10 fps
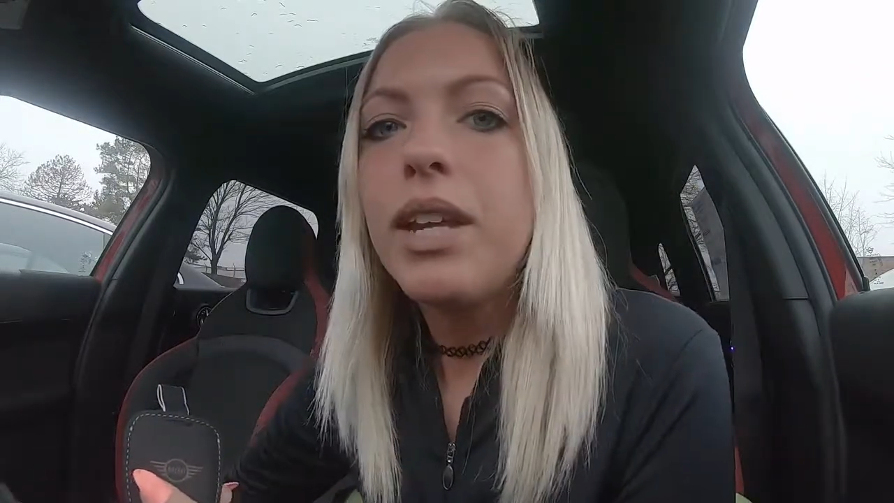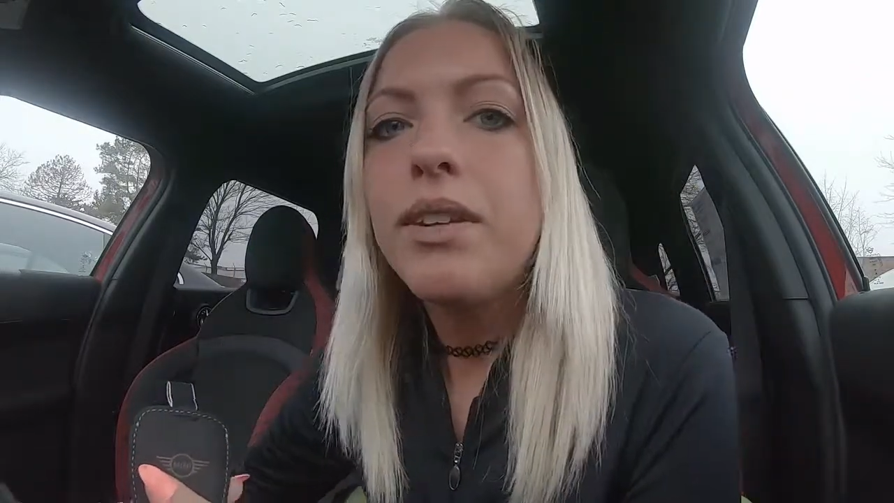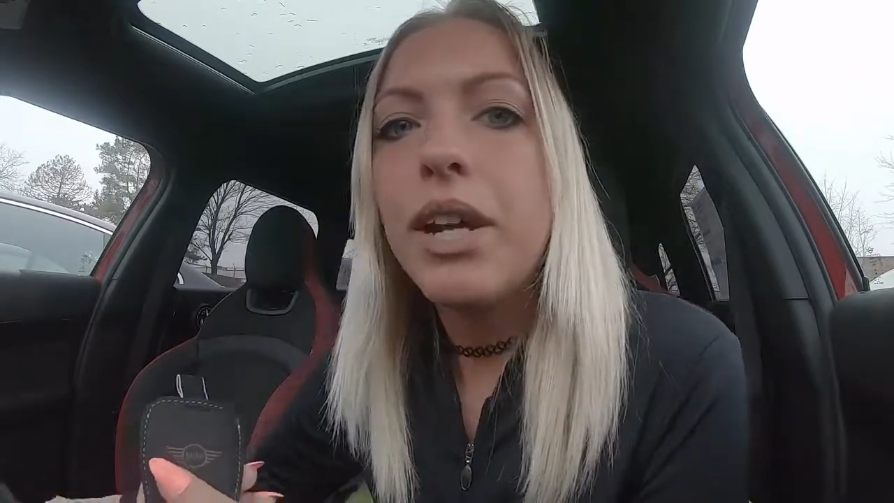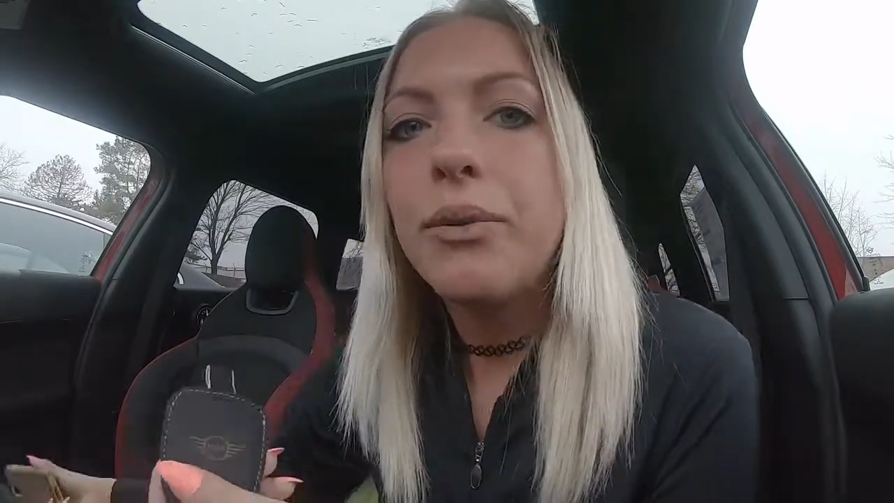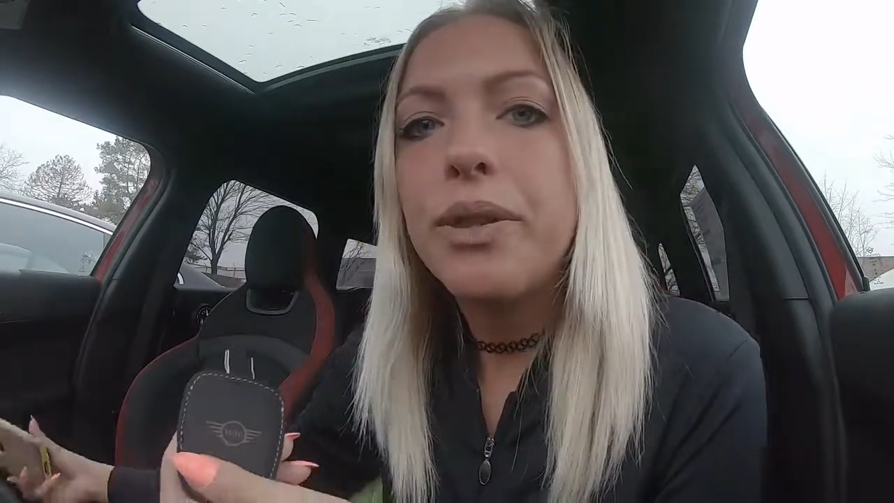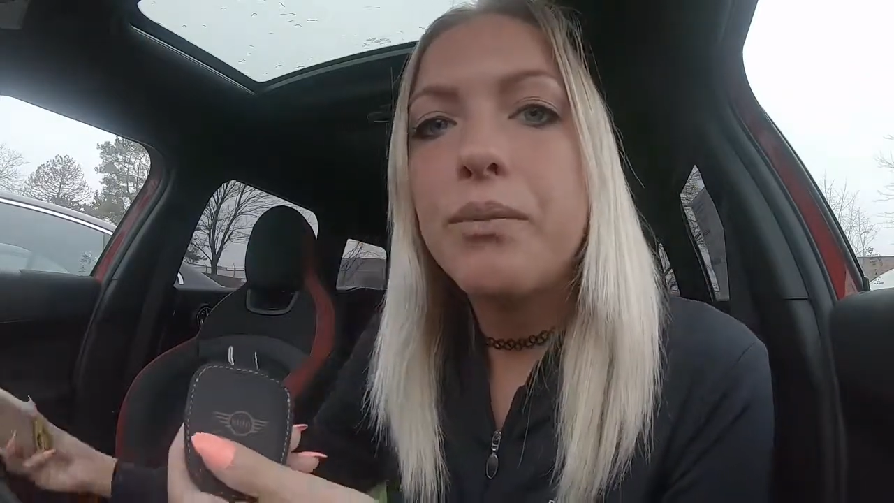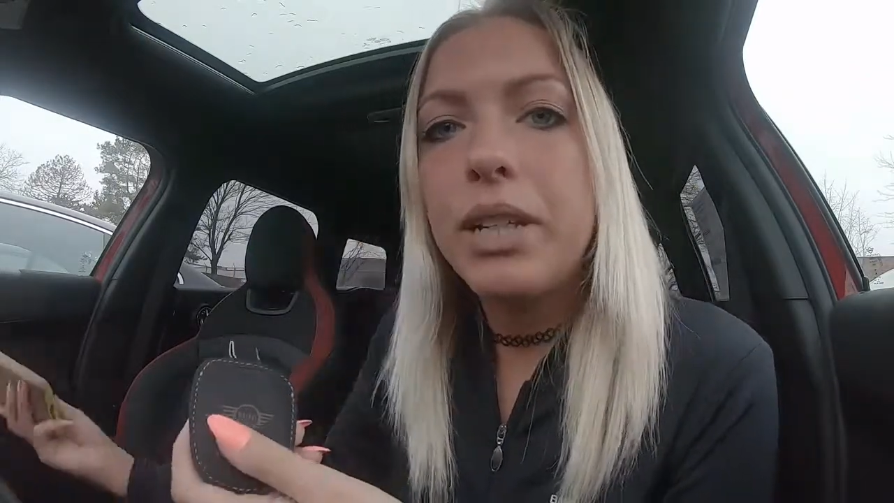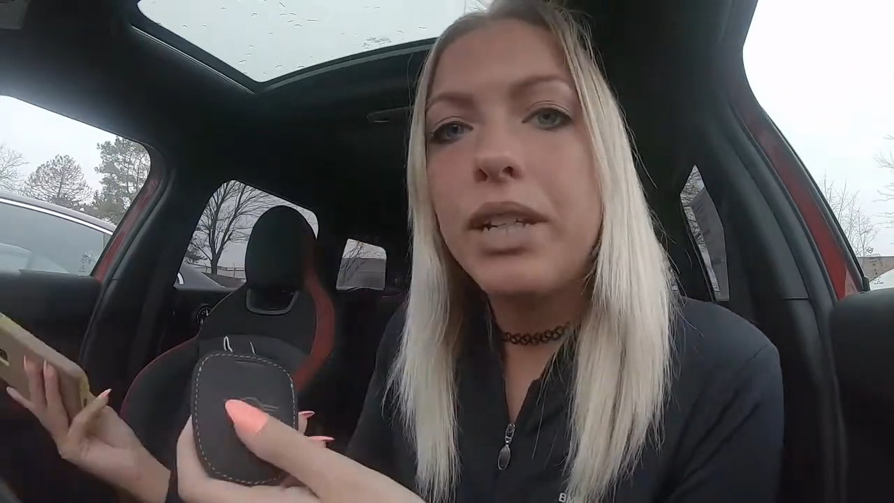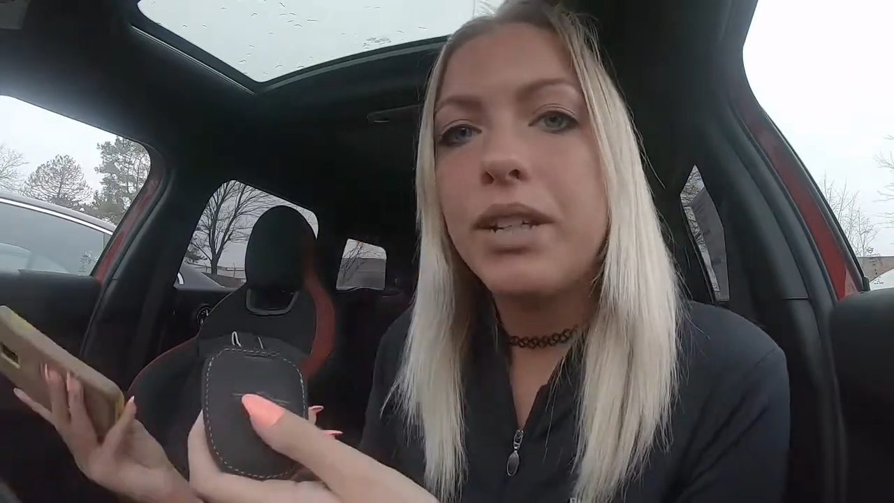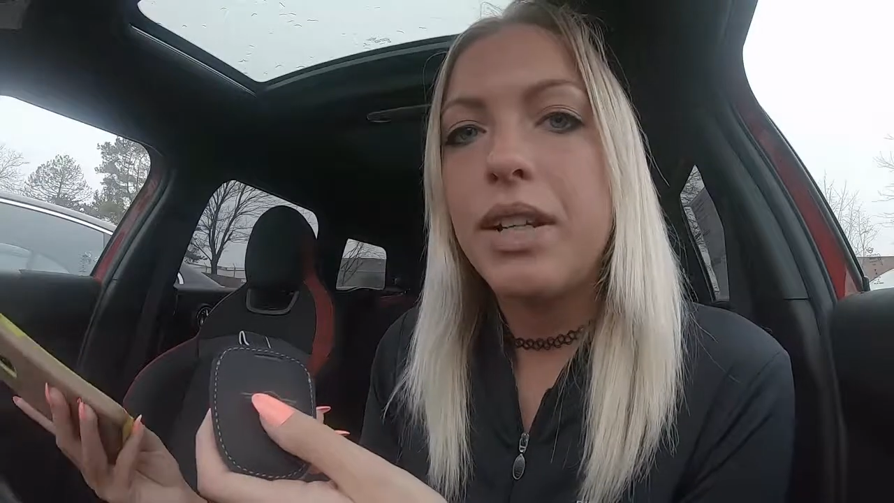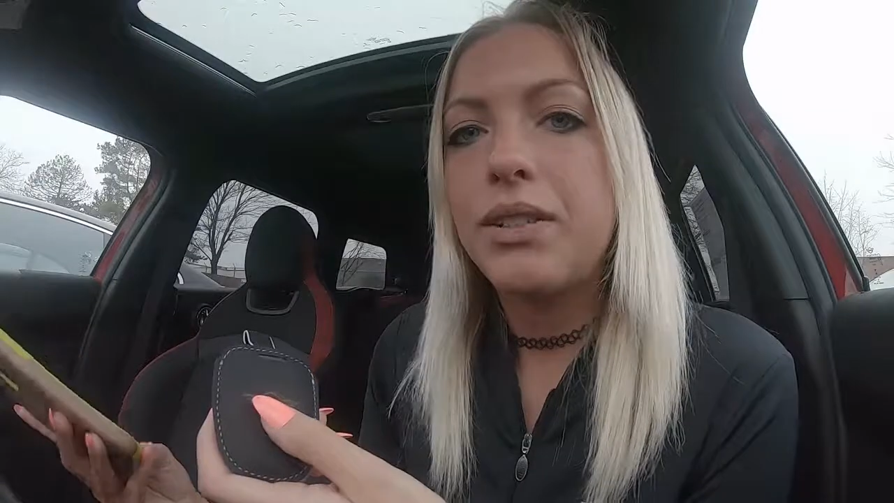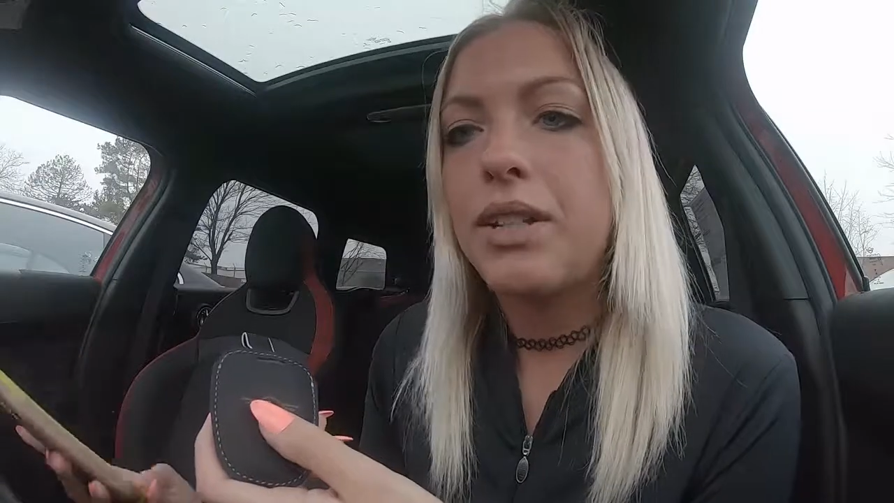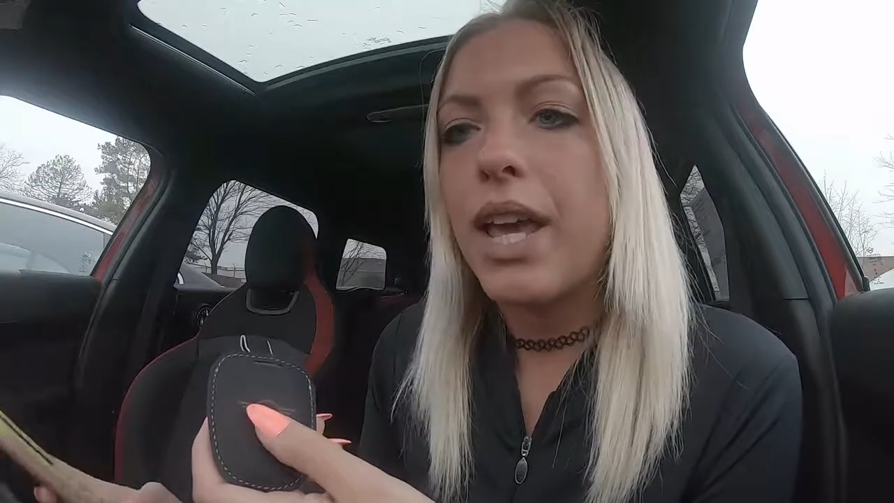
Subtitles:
Now, the Mini Connected